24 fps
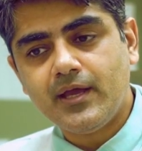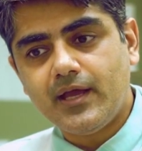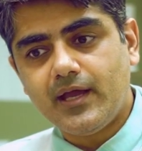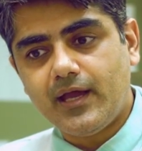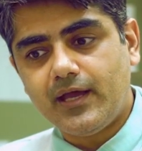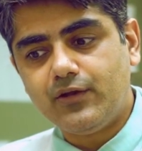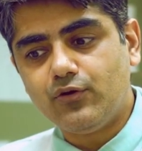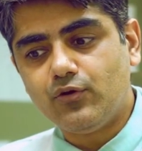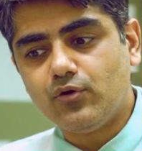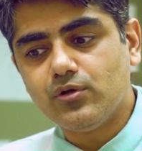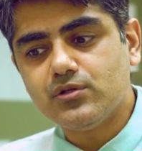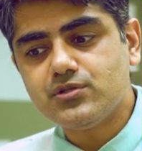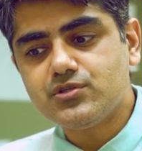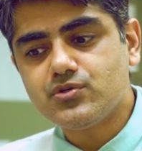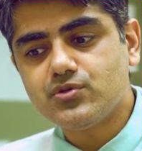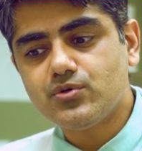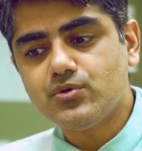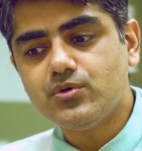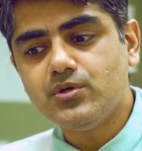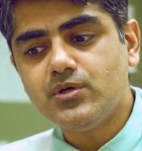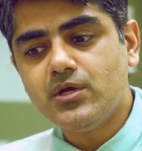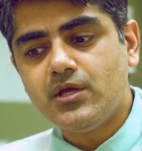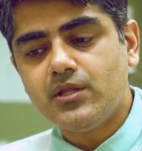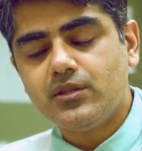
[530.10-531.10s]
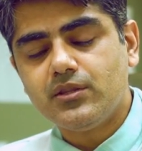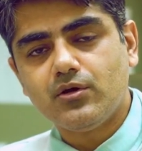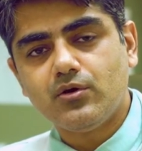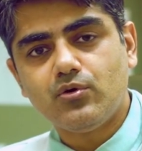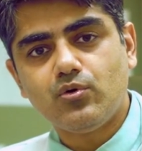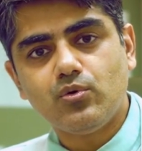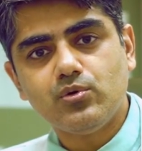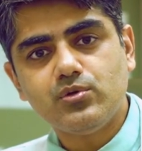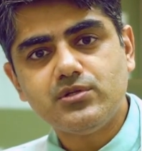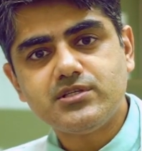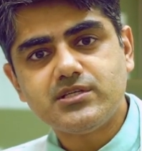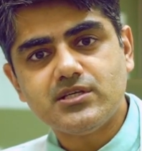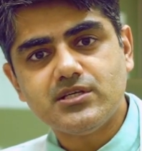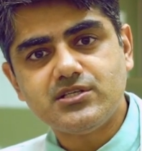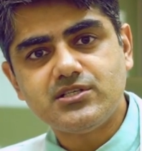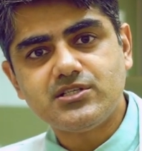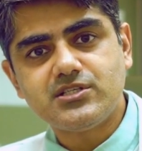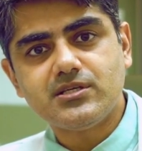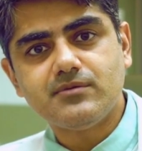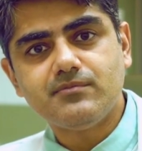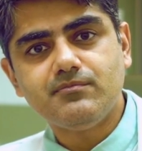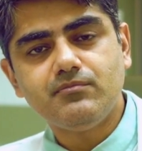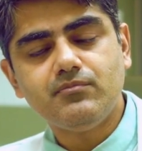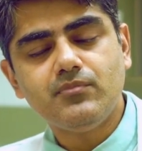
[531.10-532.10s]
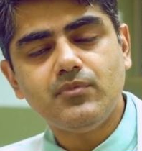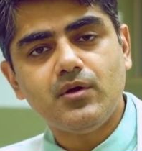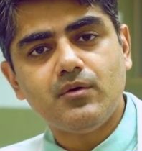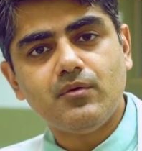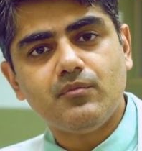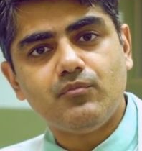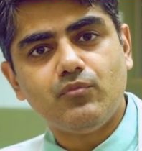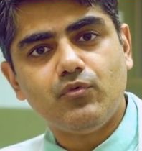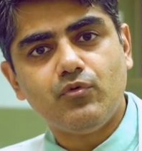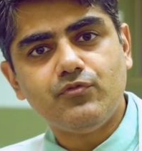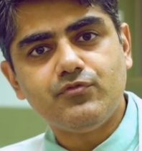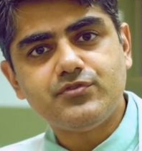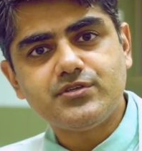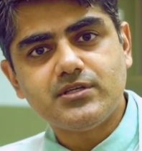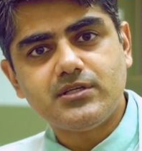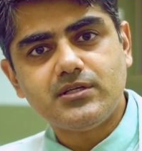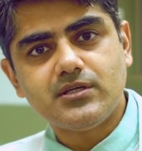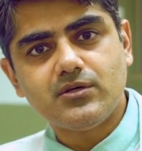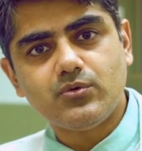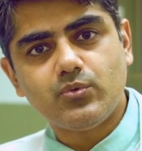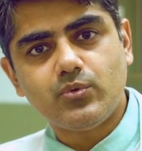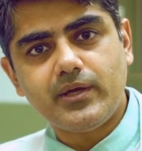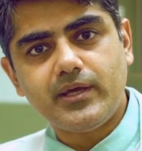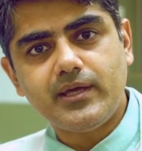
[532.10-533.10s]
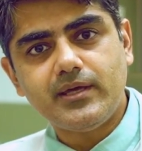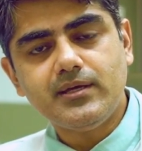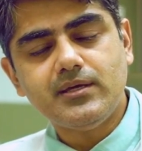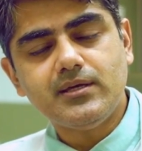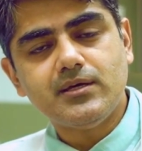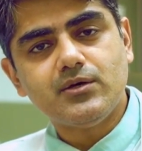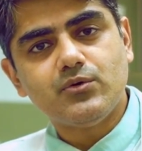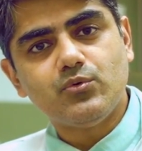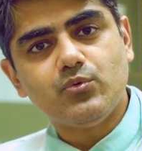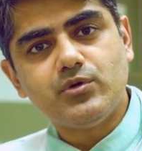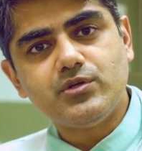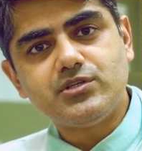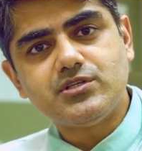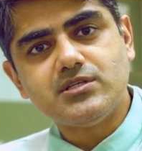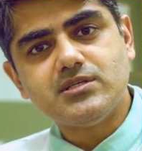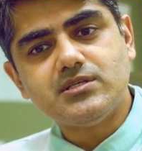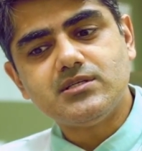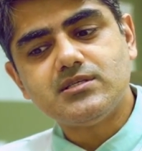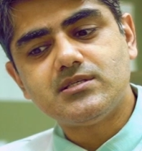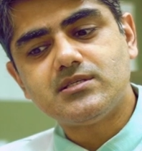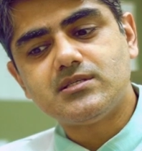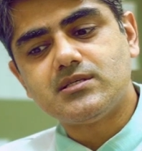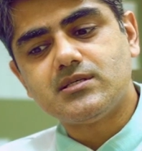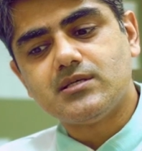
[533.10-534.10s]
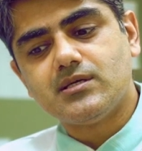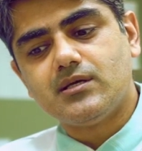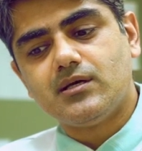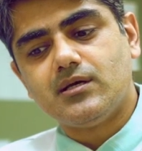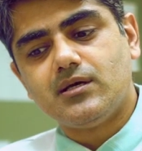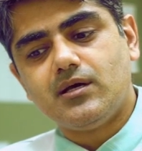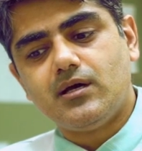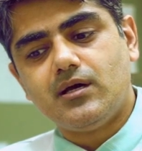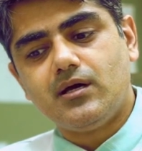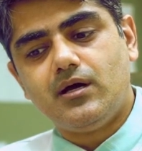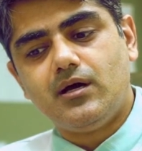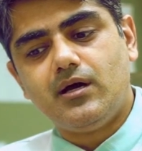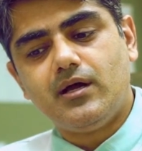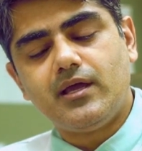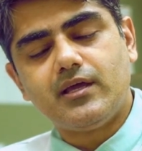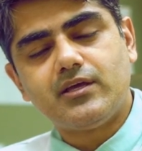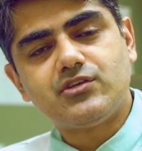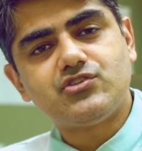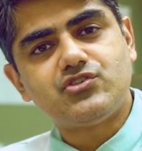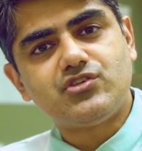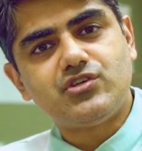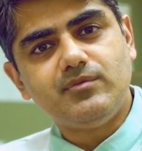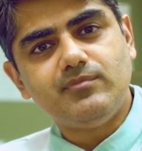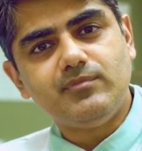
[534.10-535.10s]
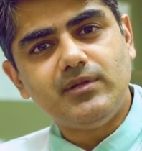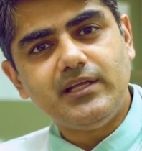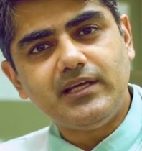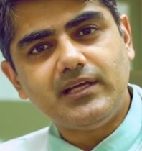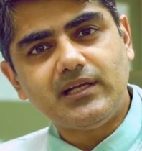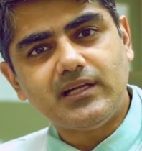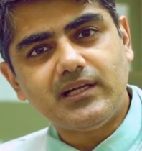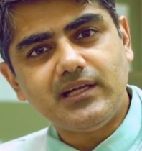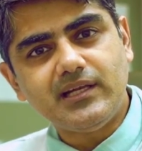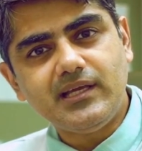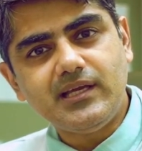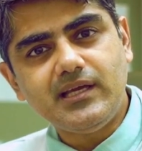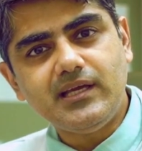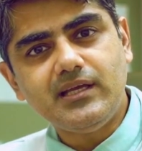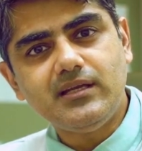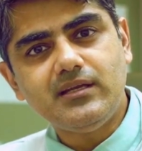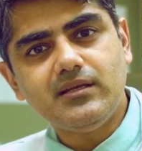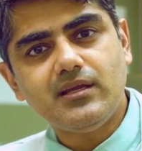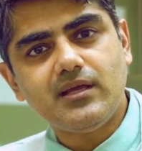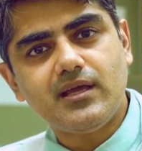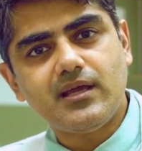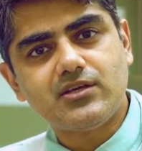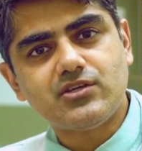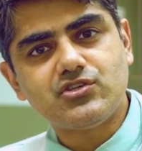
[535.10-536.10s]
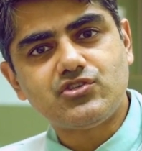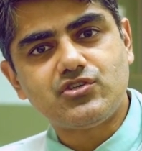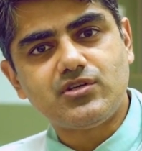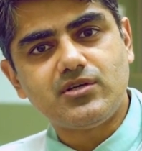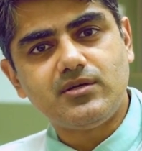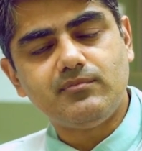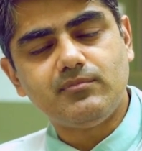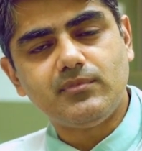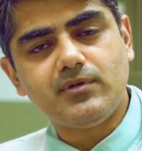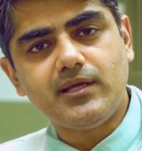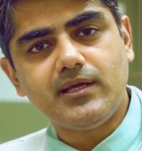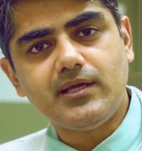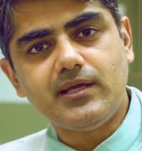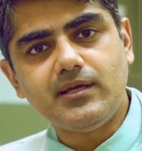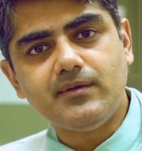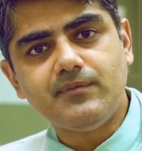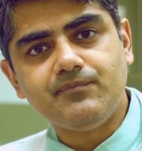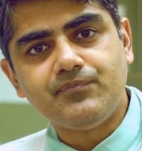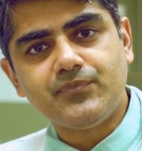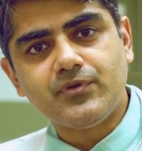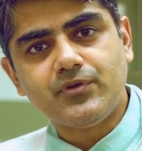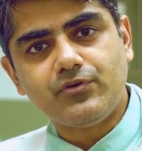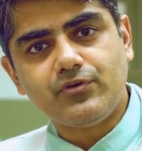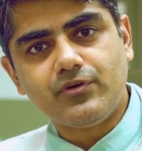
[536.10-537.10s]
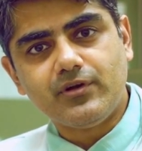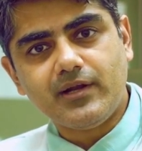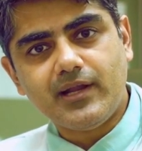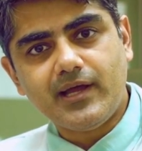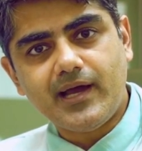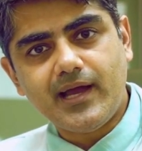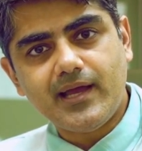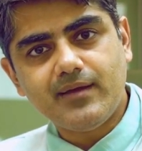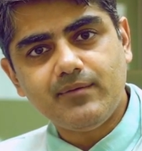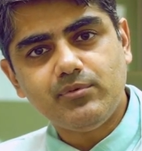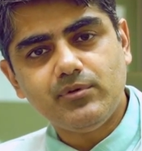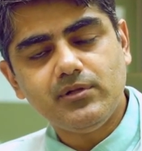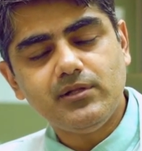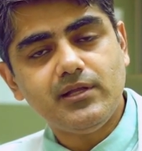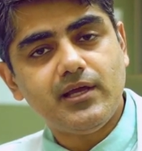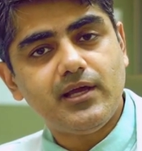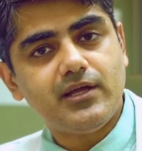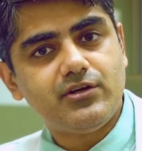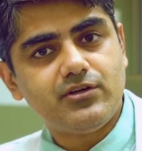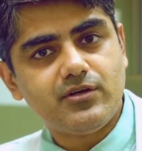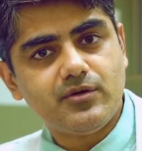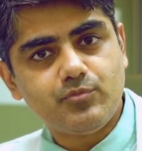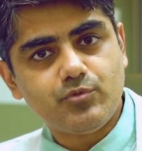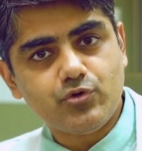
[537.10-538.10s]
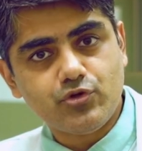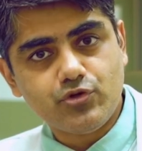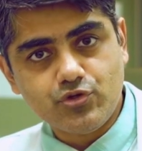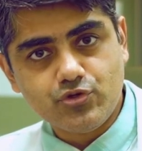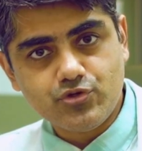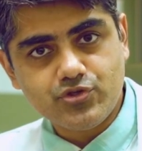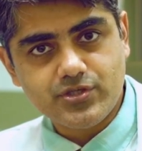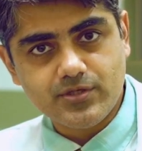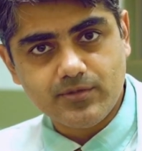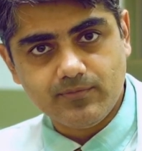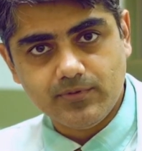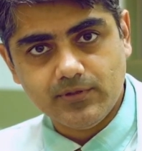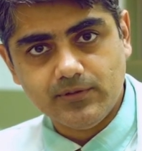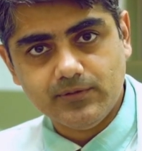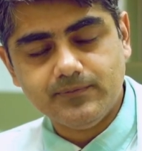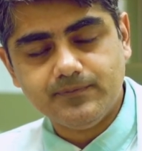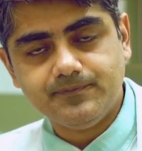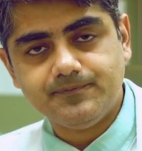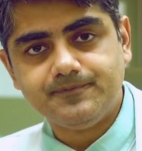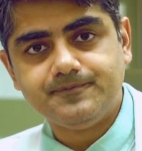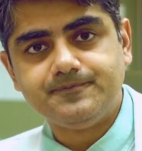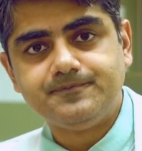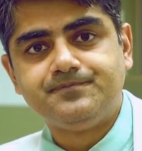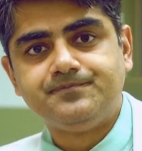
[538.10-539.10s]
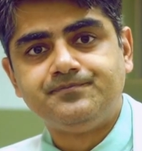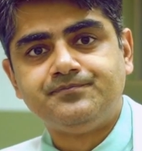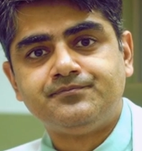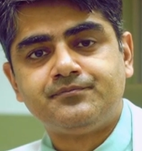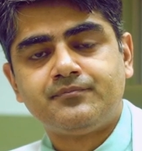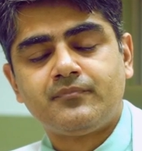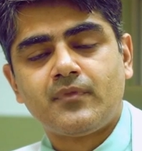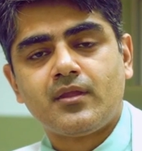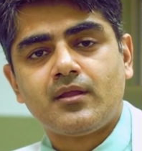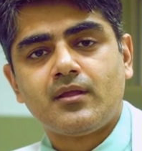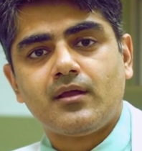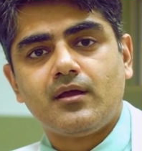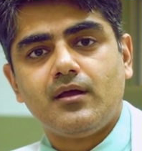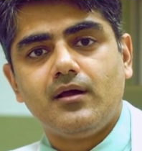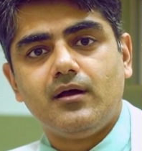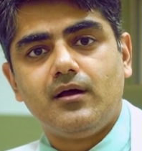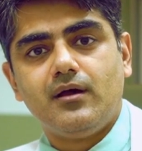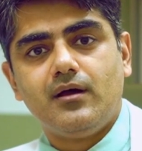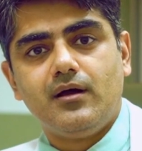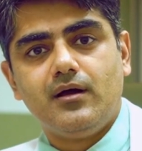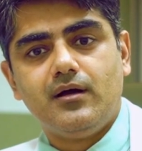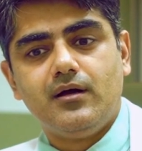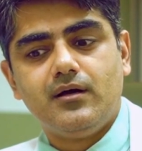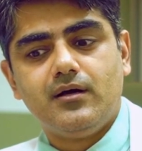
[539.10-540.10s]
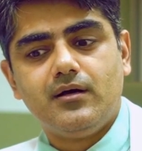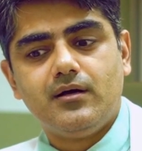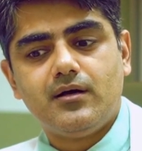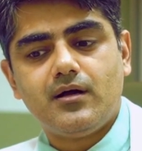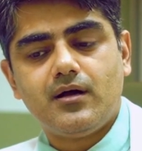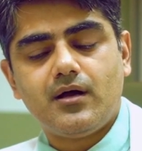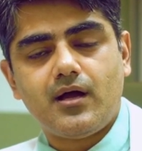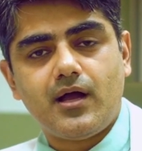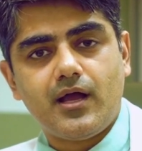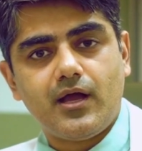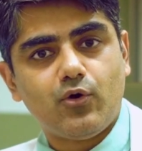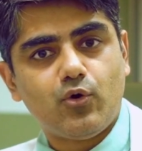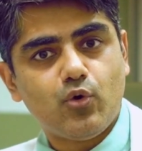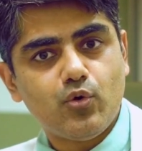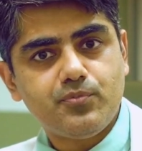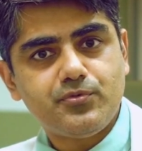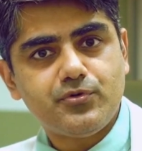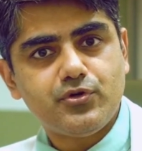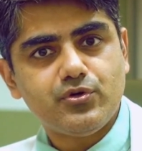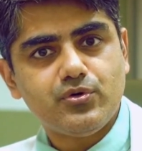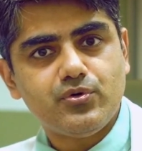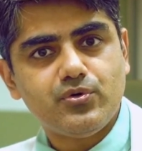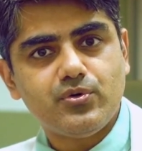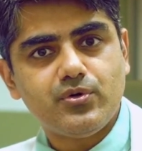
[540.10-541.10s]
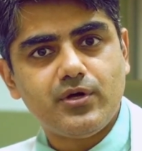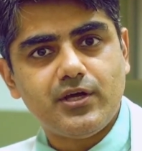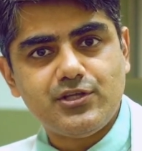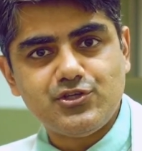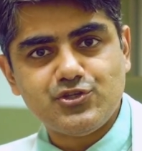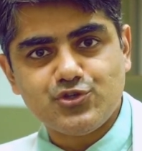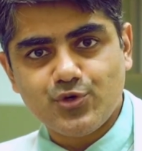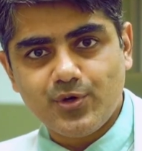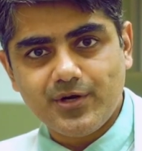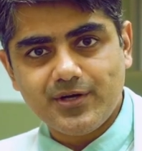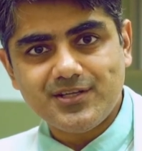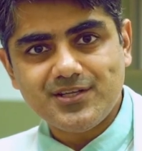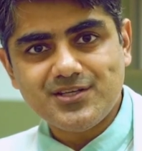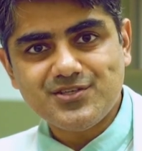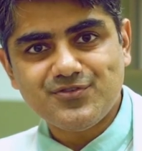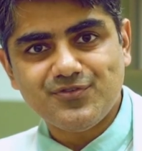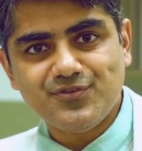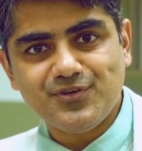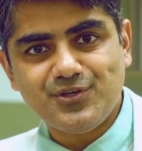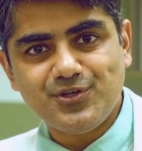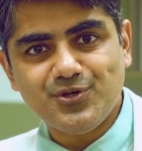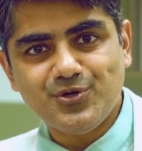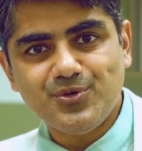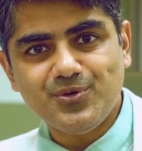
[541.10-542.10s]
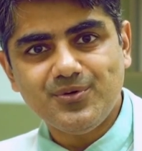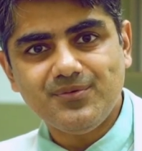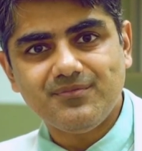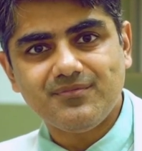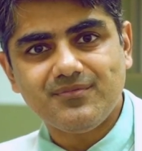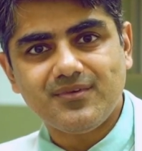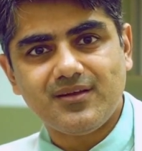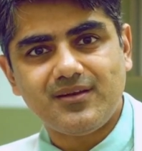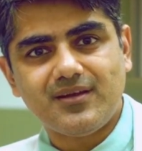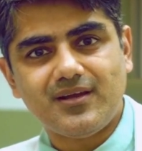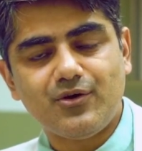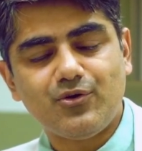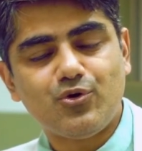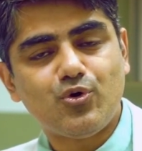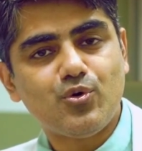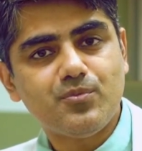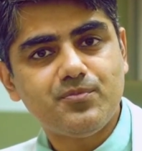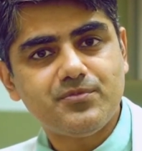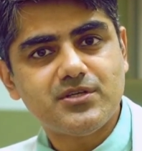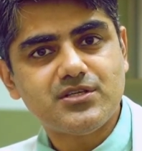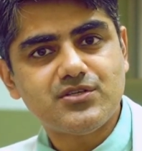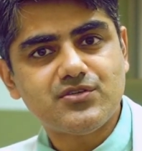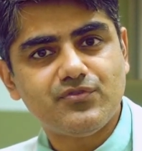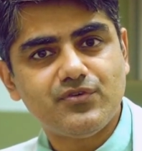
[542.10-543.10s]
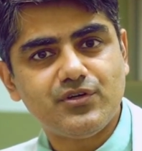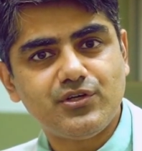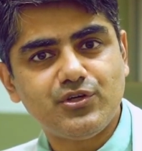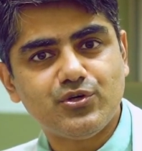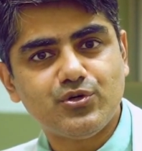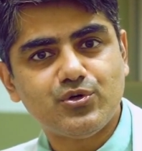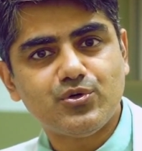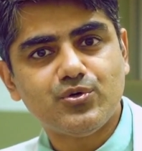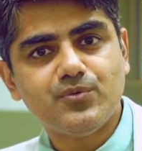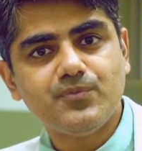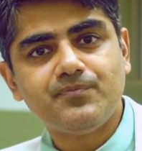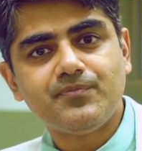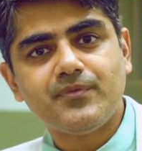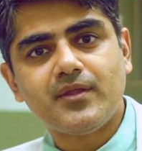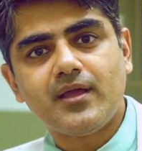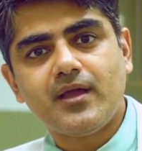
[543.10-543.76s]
And also, the whole system moves in a way which is extremely clean, extremely reliable and reproducible. I hope you enjoyed this video, and I hope this video